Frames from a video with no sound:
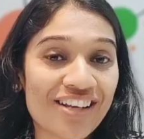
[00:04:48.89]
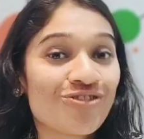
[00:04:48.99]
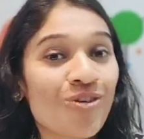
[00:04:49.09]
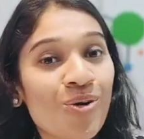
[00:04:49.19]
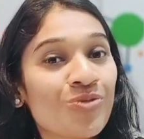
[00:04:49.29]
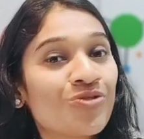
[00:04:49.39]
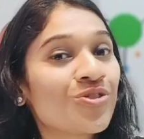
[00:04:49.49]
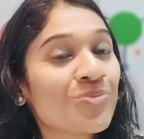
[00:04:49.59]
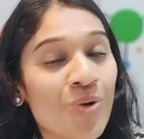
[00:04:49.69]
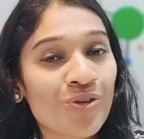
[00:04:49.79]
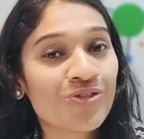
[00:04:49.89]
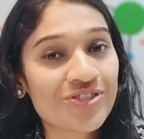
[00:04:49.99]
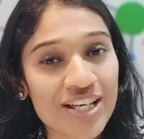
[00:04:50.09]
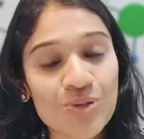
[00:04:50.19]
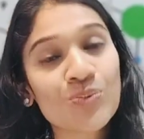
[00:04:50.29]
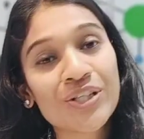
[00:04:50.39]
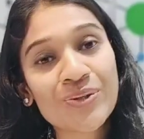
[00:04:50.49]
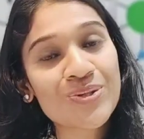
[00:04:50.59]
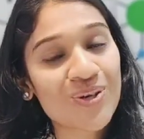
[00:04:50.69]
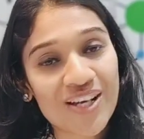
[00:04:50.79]
follow for more such
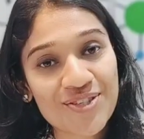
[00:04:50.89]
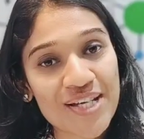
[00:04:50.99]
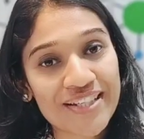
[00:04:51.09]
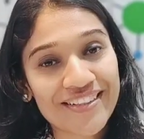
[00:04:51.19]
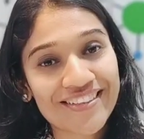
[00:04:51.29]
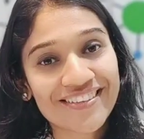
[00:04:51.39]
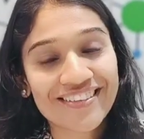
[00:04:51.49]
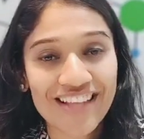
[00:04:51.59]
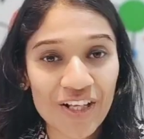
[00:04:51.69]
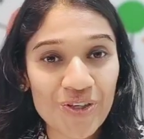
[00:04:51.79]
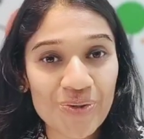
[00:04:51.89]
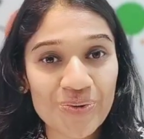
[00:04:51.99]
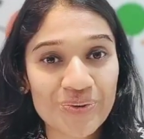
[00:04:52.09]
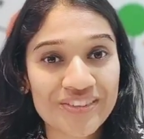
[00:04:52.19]
videos on our channel. Thank you.